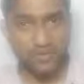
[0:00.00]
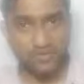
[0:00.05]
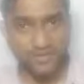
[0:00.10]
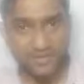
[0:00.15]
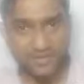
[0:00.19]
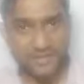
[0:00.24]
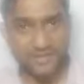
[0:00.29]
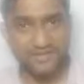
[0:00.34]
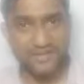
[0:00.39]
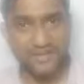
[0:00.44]
of
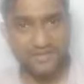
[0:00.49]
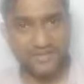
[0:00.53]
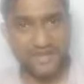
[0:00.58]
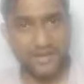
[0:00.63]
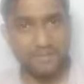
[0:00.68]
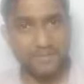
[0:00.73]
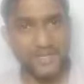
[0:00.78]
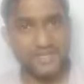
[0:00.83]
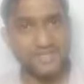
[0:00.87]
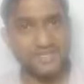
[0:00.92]
the TIS
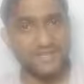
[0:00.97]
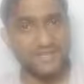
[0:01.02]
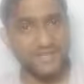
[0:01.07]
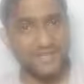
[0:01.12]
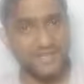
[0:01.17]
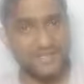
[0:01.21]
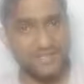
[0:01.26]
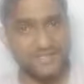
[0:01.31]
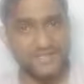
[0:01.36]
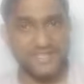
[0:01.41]
examination
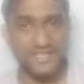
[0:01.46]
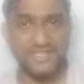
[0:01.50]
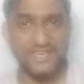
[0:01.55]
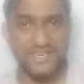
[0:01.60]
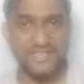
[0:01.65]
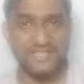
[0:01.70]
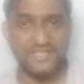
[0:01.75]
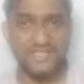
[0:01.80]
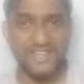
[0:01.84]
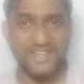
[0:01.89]
is
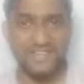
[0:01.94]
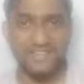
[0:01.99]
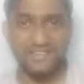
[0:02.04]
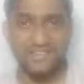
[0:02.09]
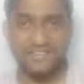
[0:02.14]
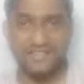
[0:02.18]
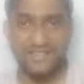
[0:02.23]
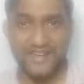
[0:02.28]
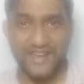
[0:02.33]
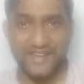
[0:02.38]
GK. GK is
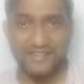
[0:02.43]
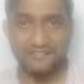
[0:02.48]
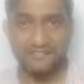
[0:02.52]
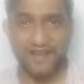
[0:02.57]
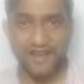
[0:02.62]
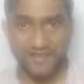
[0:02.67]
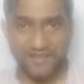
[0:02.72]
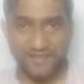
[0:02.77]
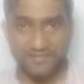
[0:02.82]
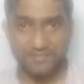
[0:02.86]
the deciding
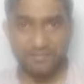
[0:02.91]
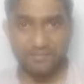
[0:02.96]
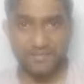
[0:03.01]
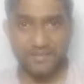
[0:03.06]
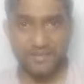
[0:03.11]
factor.